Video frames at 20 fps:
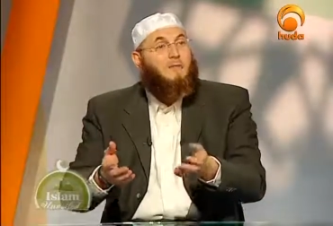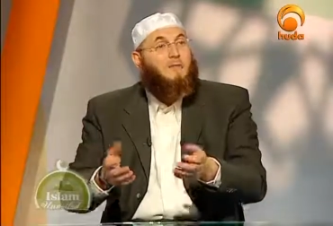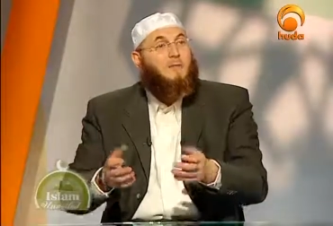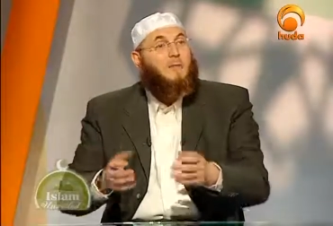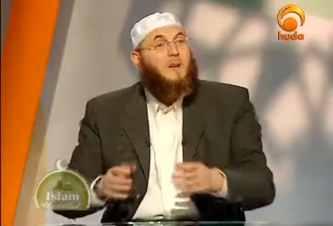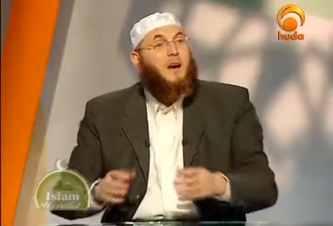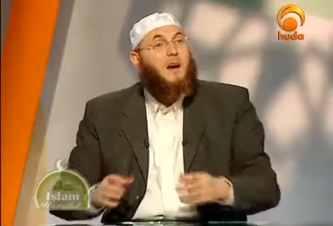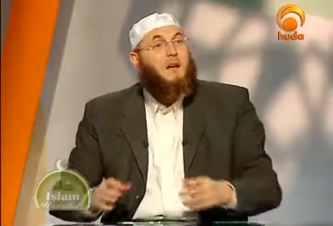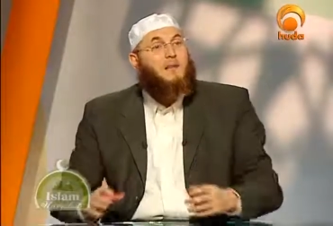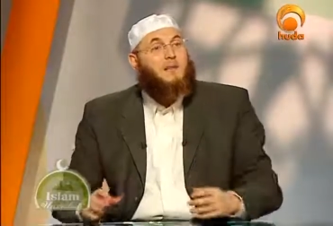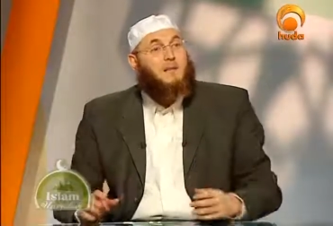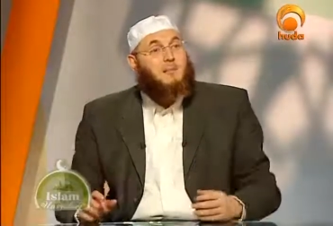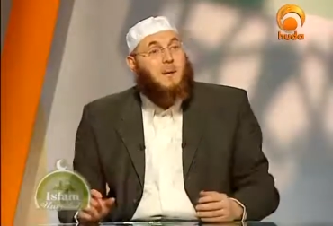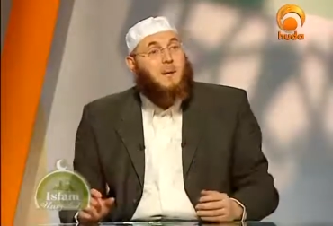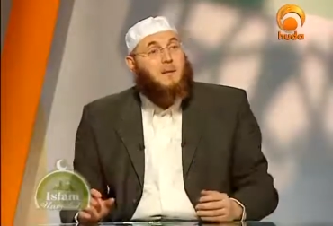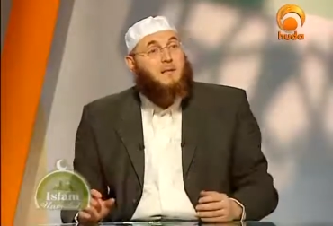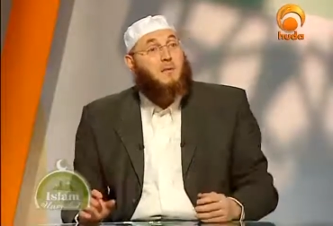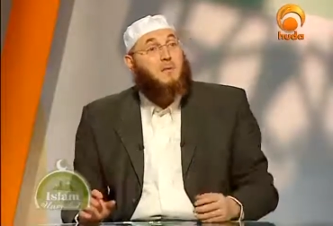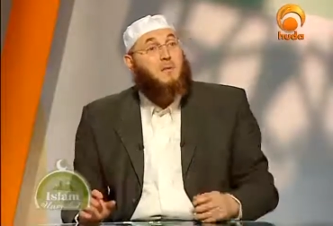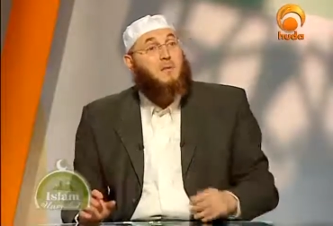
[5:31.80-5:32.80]
And we're not
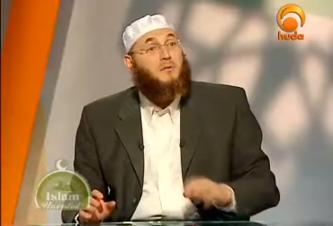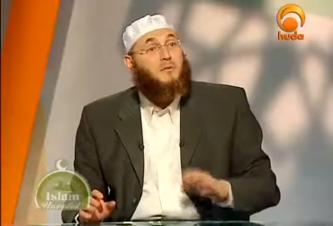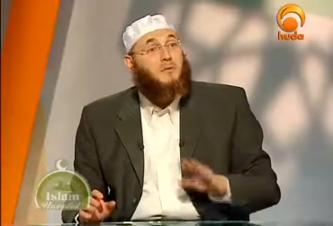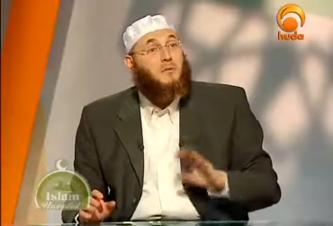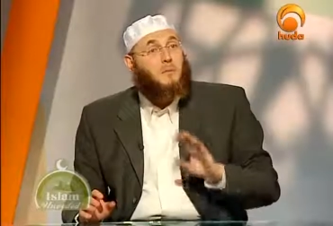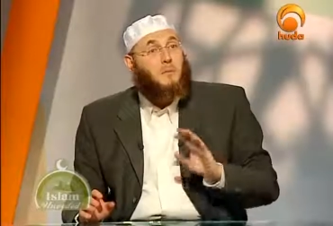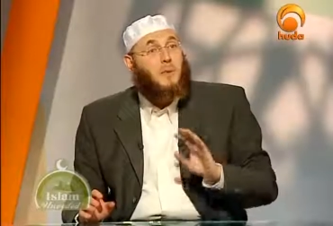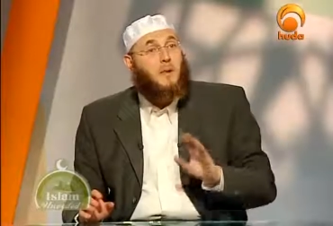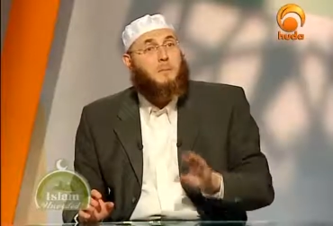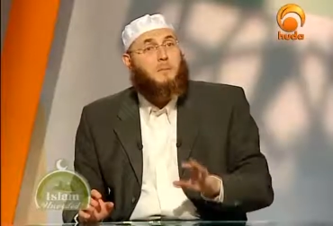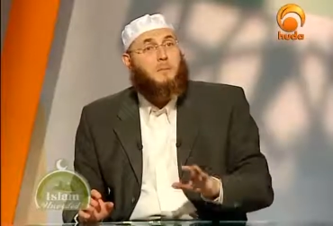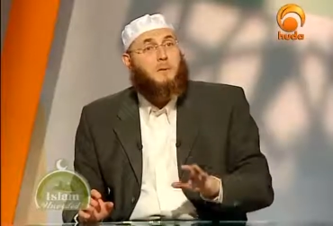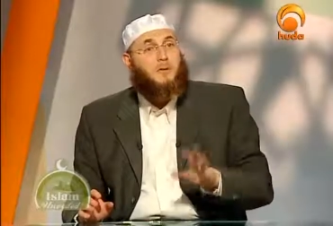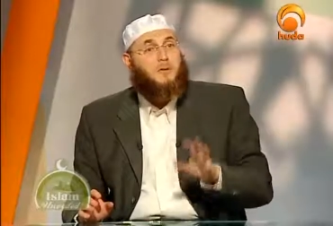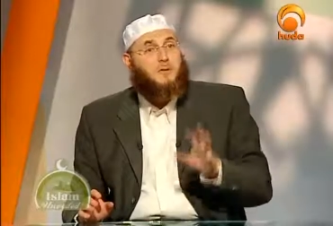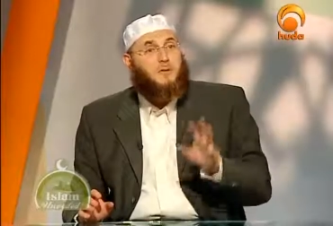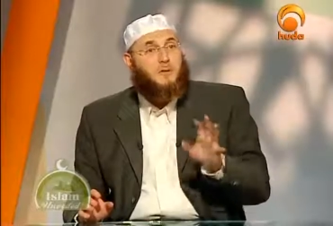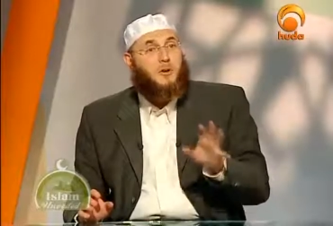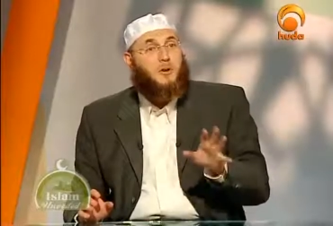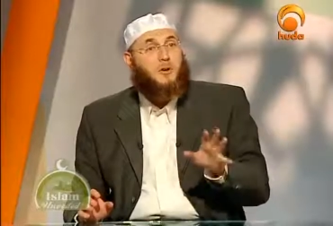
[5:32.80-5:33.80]
responsible for
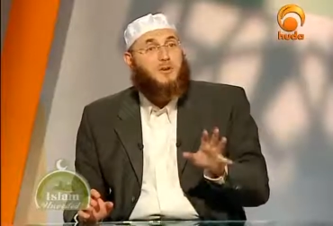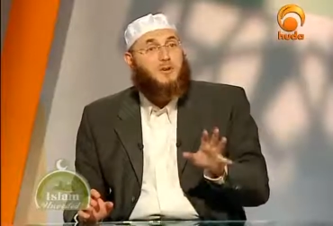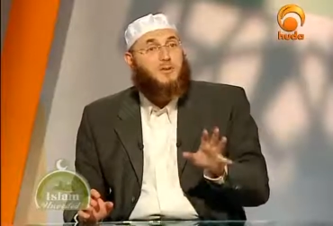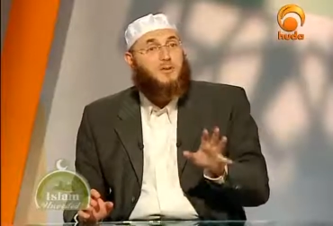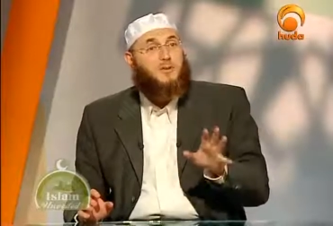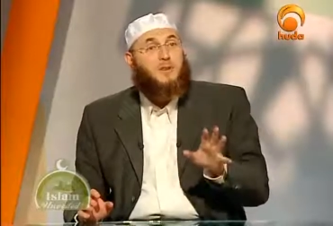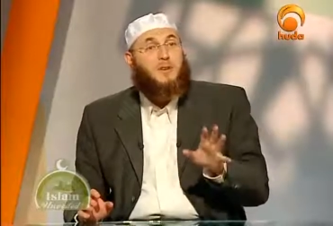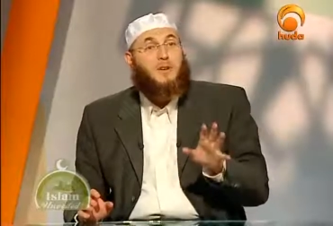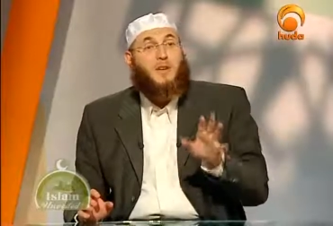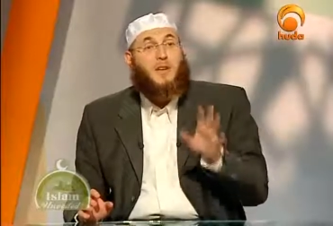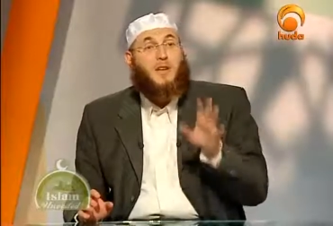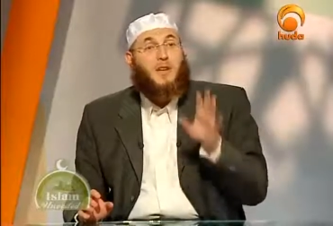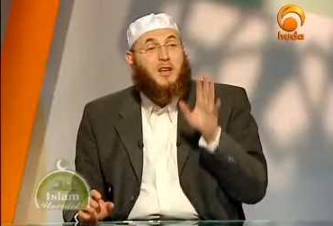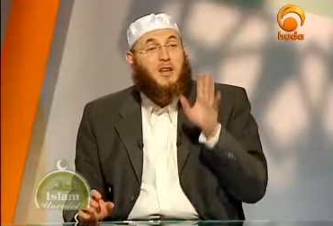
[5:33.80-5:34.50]
people's choice.